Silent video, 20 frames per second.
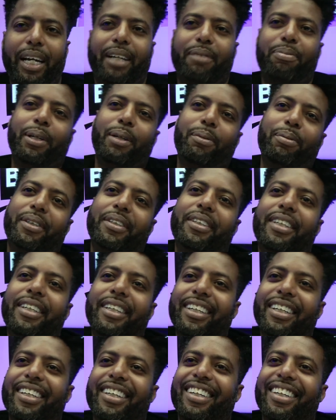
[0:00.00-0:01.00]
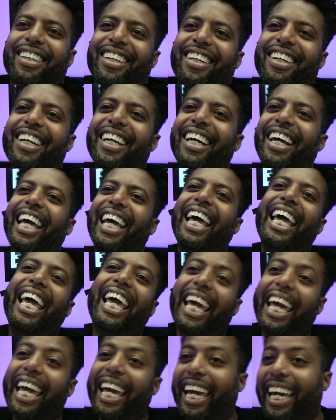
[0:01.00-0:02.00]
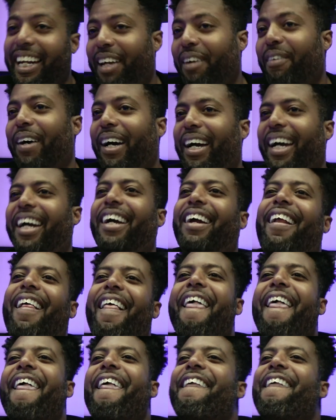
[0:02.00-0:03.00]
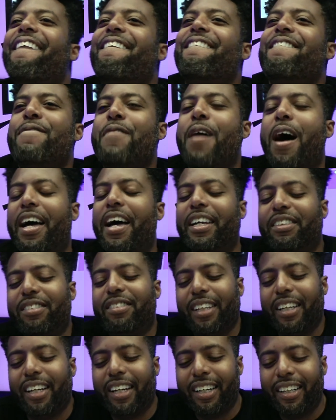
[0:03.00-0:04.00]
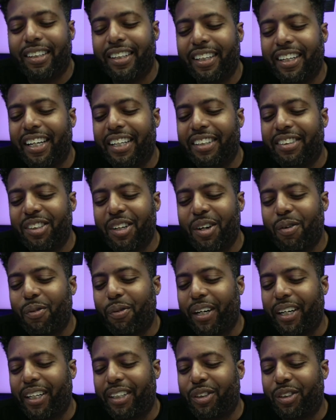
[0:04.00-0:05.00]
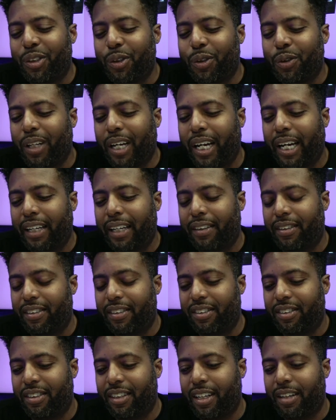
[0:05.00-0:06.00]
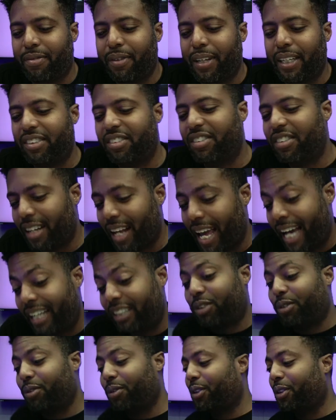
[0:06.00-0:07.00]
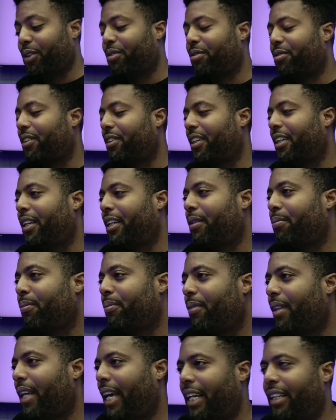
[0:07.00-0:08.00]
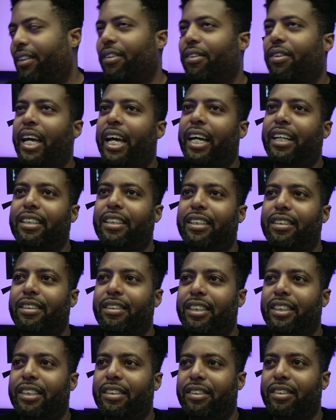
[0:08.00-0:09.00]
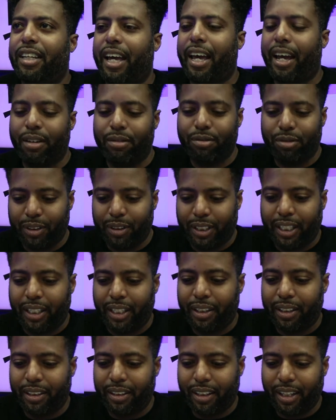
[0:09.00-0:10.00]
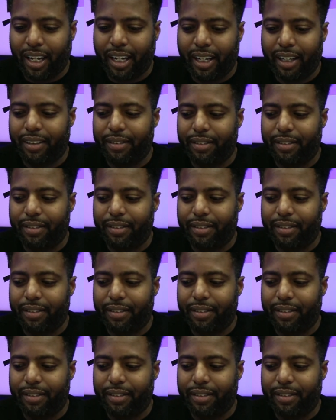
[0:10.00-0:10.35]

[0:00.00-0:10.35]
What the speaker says: people. Anyway. No, it's so weird too, like the stuff that's natural for him that just every like